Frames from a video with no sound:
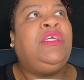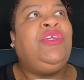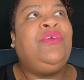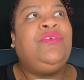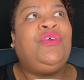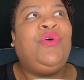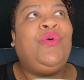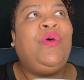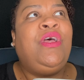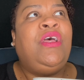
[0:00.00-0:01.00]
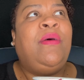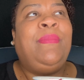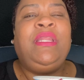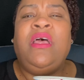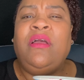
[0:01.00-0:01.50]
You know, so
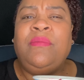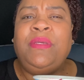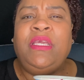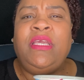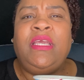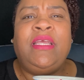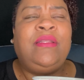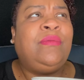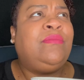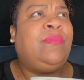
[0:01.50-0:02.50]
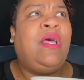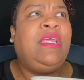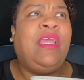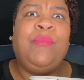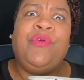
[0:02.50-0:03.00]
monogamy and
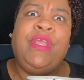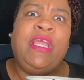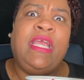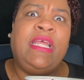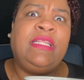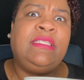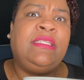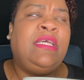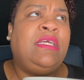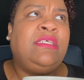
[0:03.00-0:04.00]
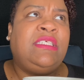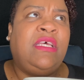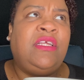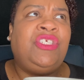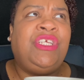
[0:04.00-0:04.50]
polyamory and
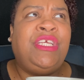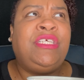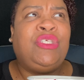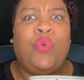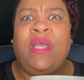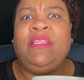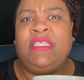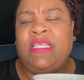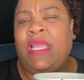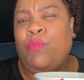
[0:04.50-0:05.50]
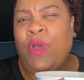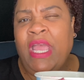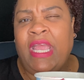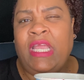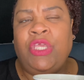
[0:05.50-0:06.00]
such is quite the same
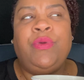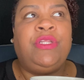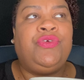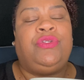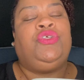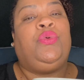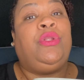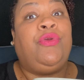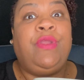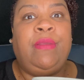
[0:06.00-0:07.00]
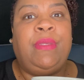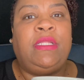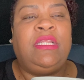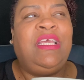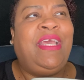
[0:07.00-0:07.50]
way. You enter into an
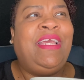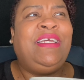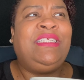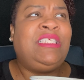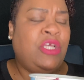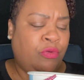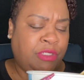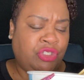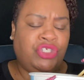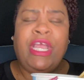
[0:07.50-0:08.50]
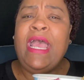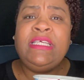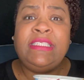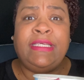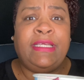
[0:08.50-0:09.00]
agreement. And so Mr.
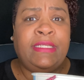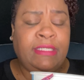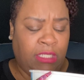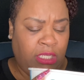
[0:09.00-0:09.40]
Jaxn